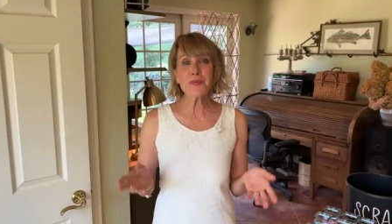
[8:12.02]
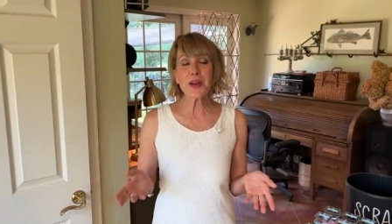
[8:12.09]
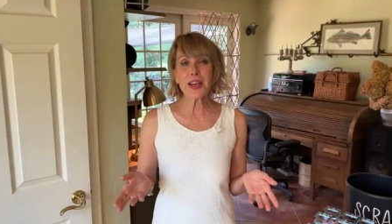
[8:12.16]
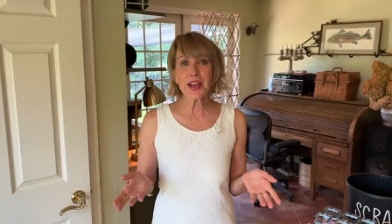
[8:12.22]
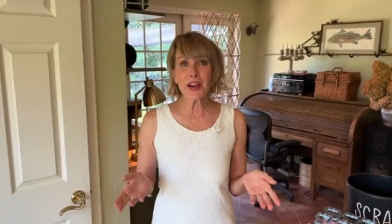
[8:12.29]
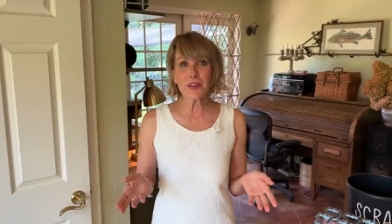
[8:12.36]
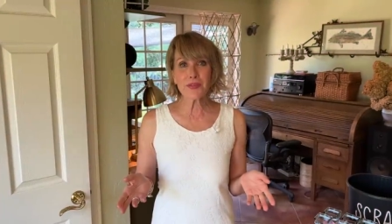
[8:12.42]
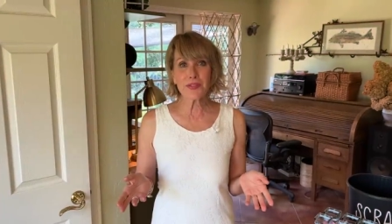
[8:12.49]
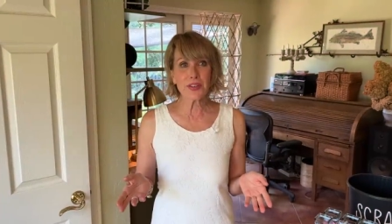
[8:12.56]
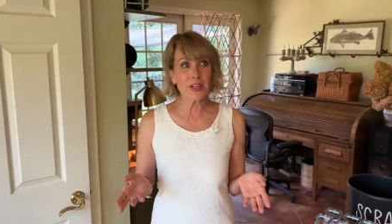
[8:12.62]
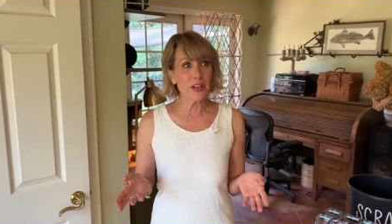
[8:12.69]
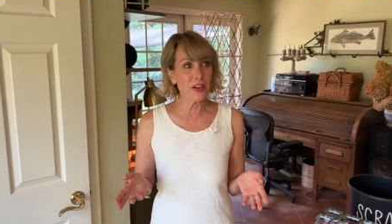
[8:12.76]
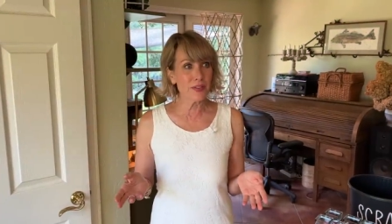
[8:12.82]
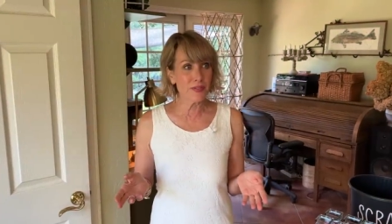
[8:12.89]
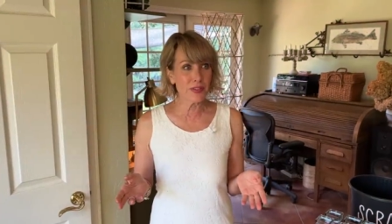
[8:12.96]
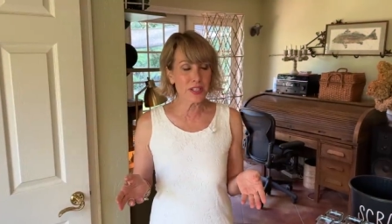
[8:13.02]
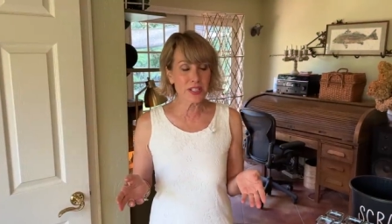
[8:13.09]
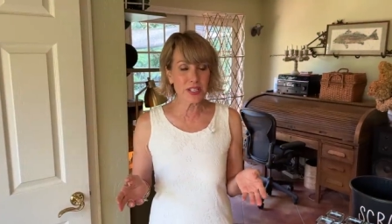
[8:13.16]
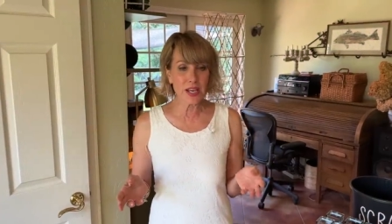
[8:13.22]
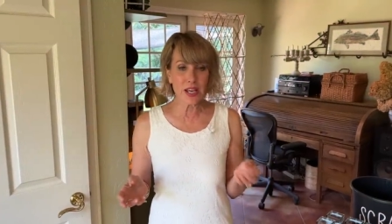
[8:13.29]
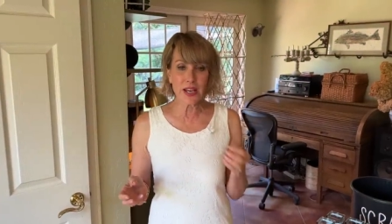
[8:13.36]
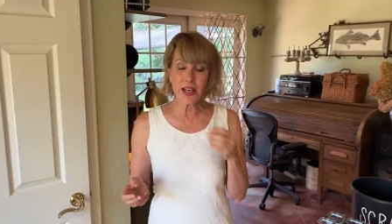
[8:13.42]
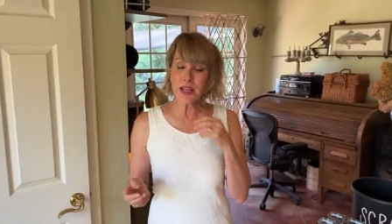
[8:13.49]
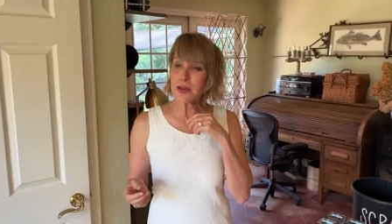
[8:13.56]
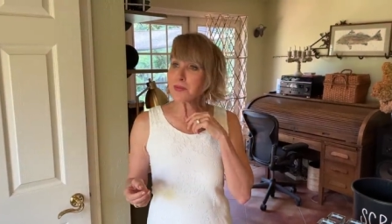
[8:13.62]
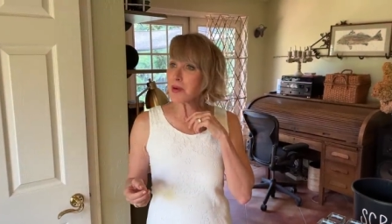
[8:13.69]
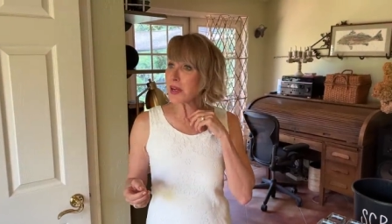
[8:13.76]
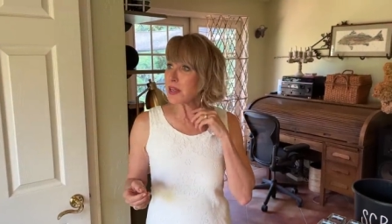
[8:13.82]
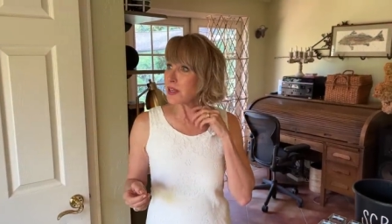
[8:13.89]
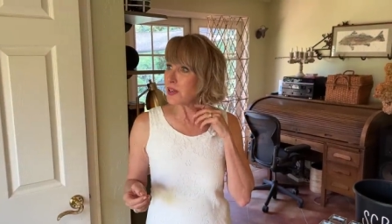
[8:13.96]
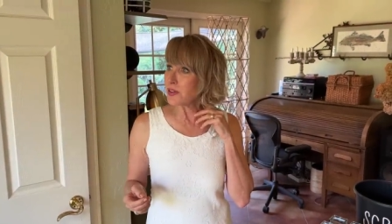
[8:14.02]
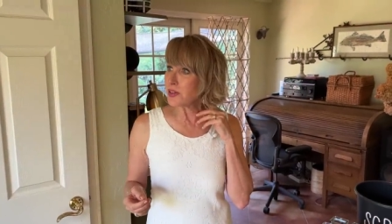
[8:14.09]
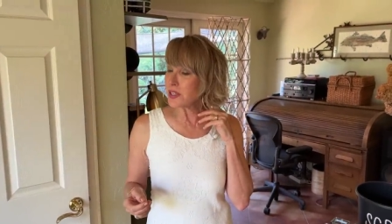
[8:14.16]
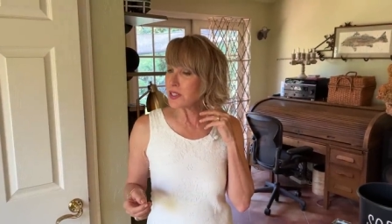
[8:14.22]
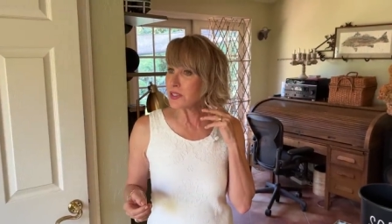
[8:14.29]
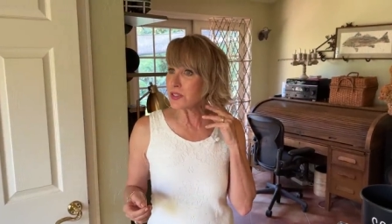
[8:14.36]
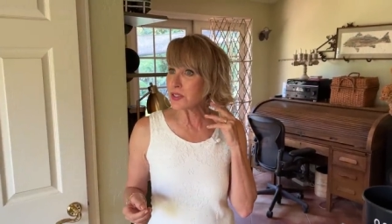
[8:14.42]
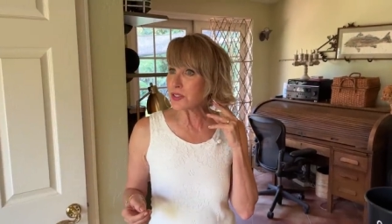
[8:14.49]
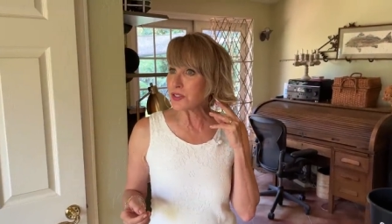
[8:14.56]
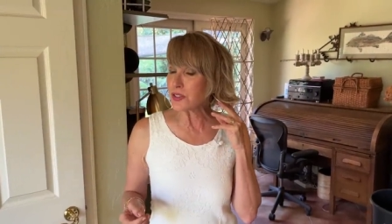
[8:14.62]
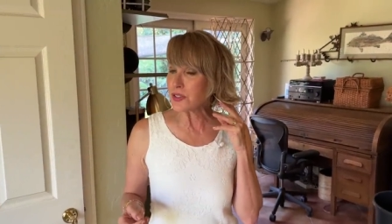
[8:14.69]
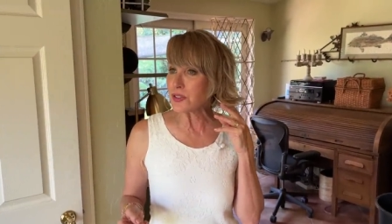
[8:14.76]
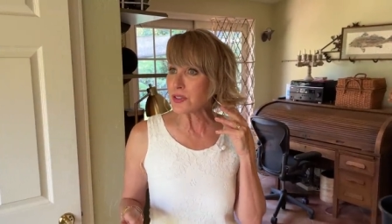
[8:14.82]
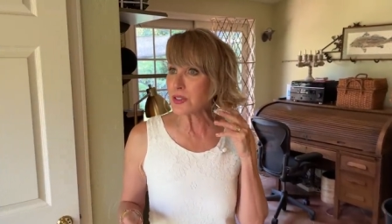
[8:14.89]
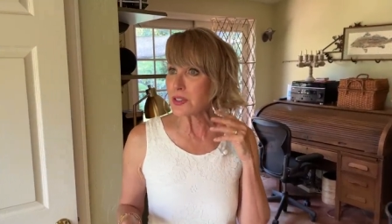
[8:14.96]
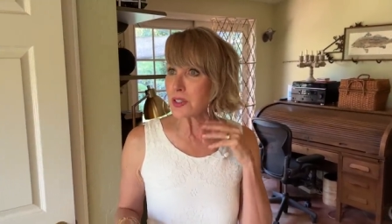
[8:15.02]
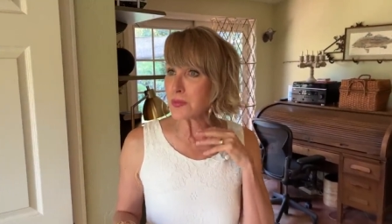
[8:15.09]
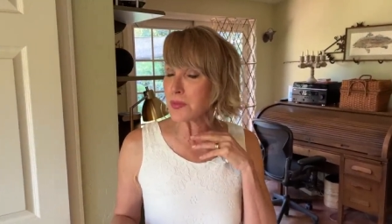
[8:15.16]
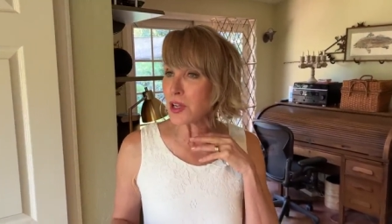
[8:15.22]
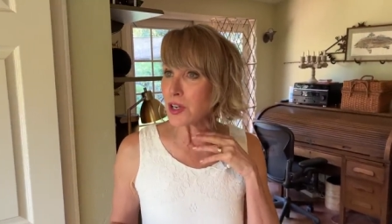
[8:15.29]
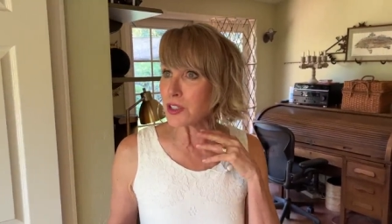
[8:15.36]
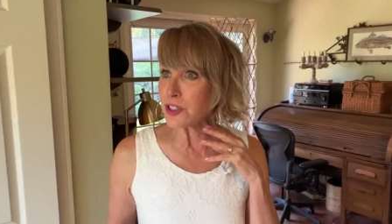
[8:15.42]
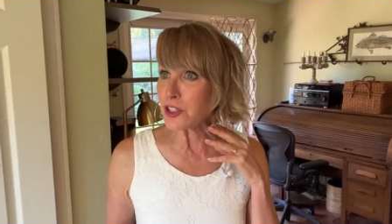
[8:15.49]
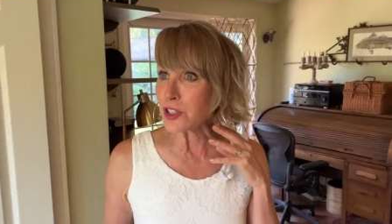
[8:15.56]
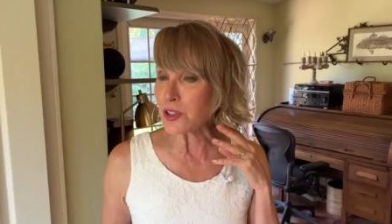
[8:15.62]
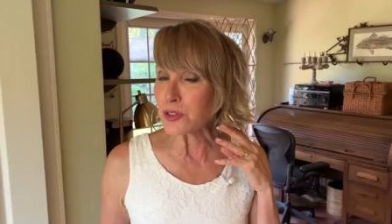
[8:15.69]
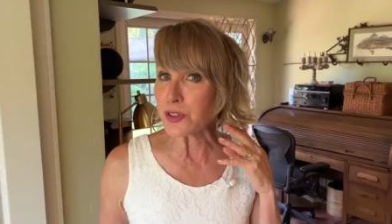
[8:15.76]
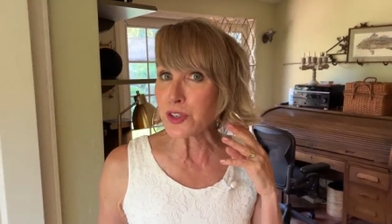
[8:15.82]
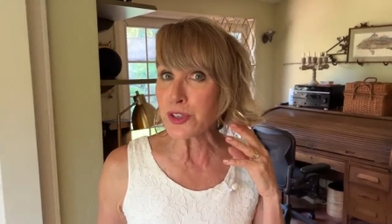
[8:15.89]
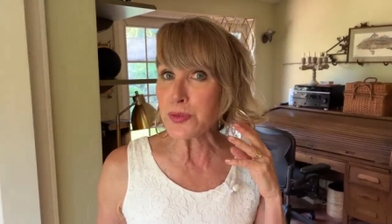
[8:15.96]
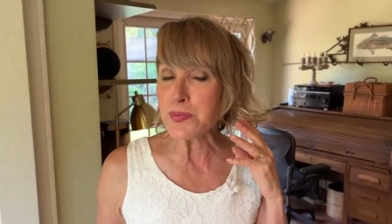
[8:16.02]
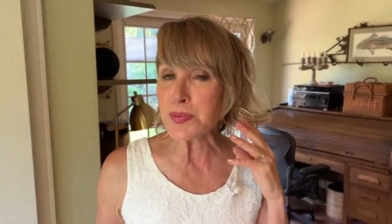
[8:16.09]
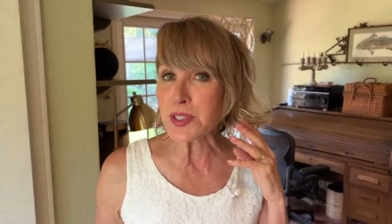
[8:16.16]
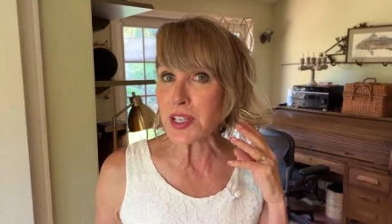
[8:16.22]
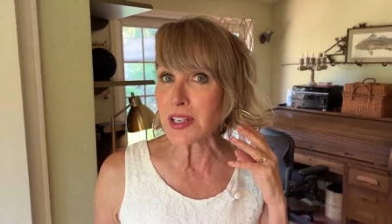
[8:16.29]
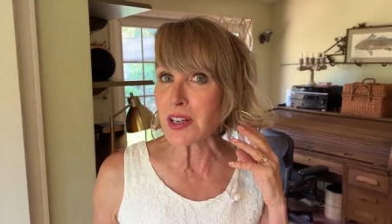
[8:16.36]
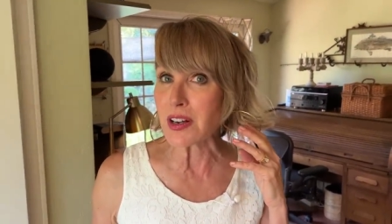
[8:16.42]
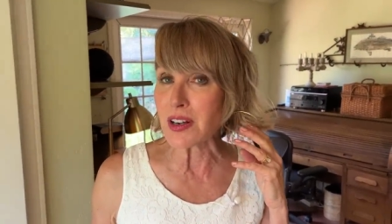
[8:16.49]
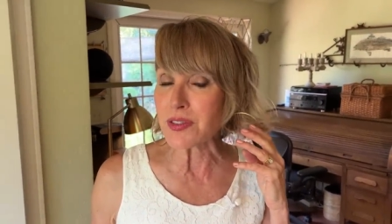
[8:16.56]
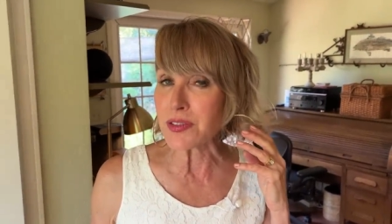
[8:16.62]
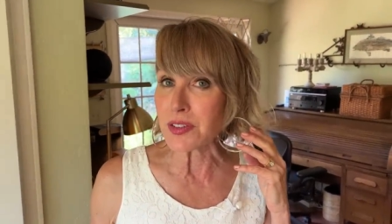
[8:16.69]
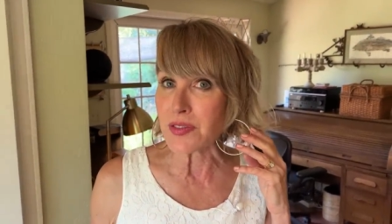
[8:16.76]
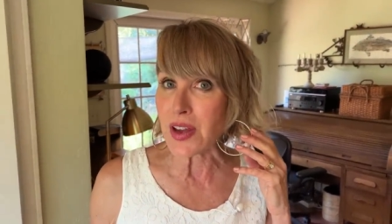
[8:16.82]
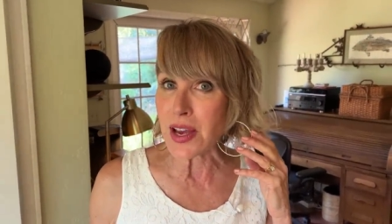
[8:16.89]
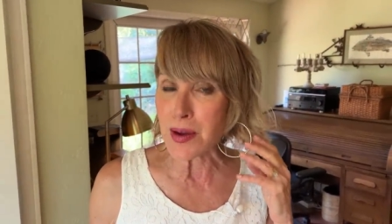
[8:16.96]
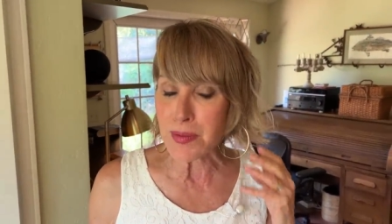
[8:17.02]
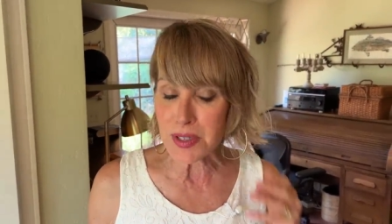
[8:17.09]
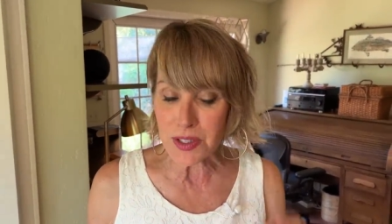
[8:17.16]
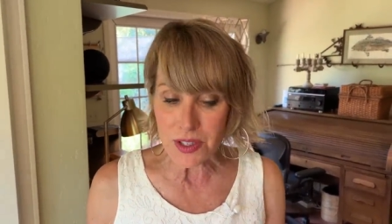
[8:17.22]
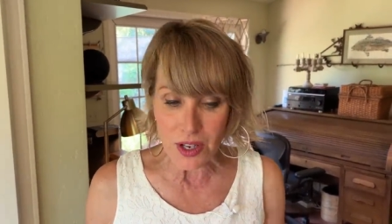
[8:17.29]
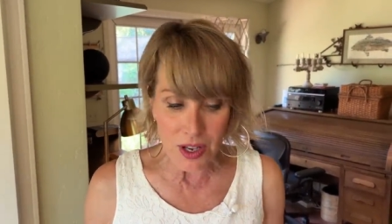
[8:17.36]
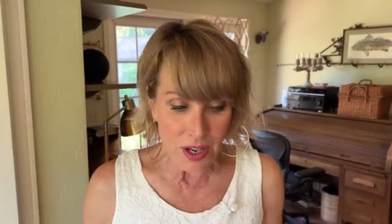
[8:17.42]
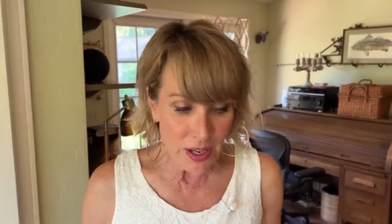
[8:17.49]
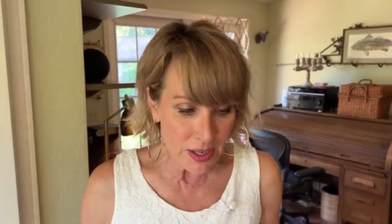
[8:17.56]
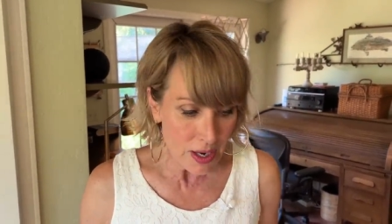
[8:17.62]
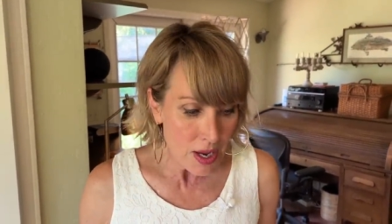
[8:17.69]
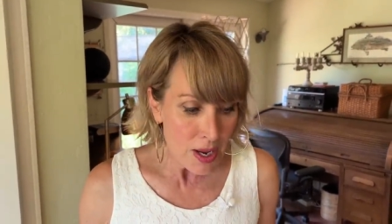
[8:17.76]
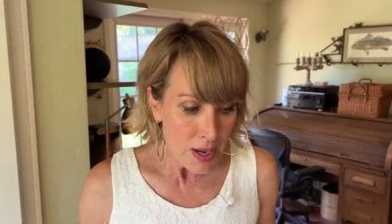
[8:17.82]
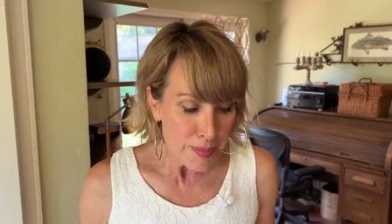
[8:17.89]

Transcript: my outfit of the day. My earrings are just some large gold hoops I got off of Amazon.